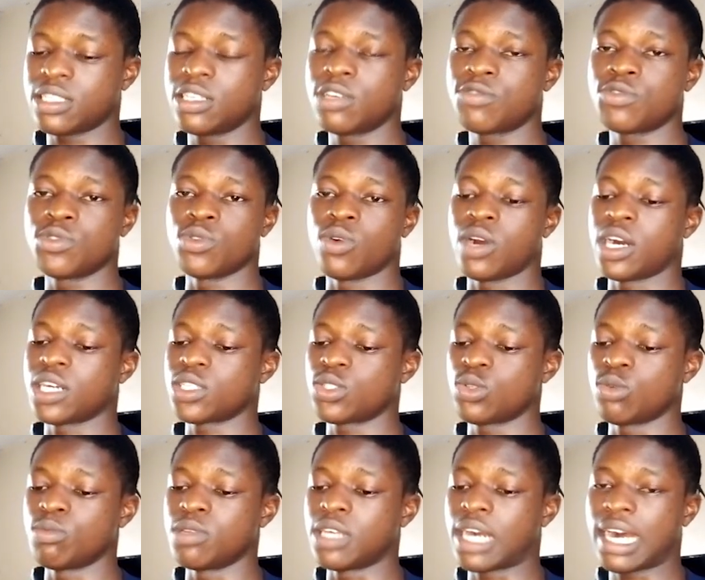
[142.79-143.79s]
if you are
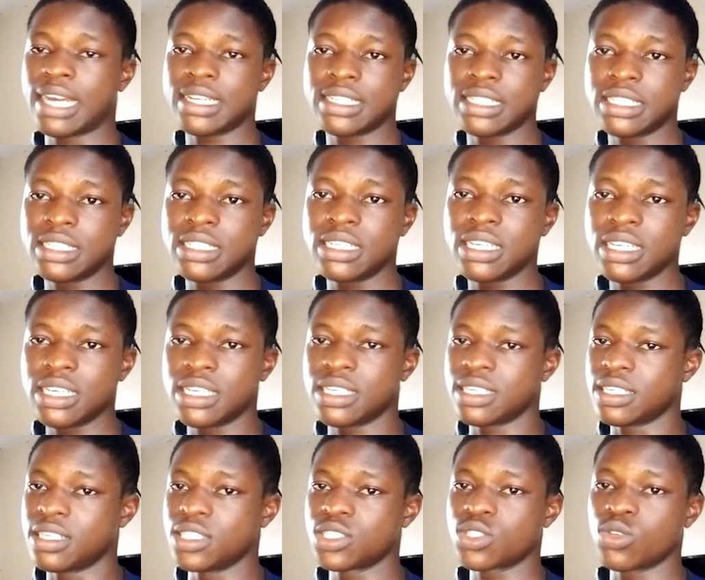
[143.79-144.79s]
to be adding
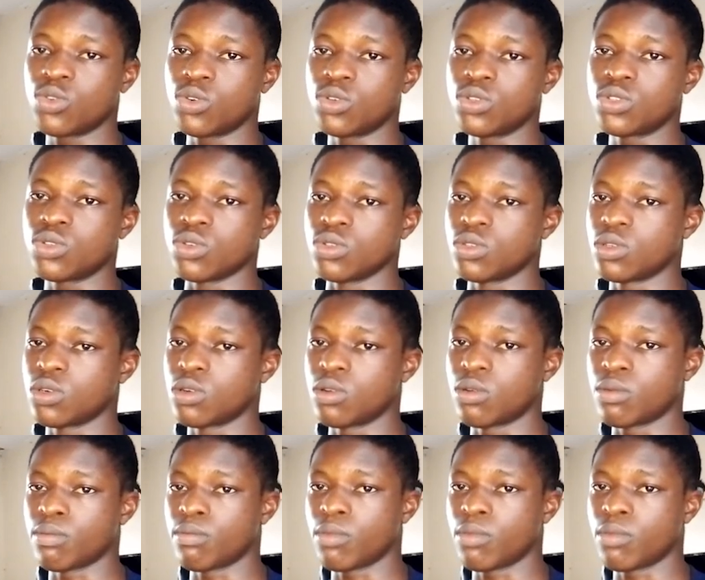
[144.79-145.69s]
this code to your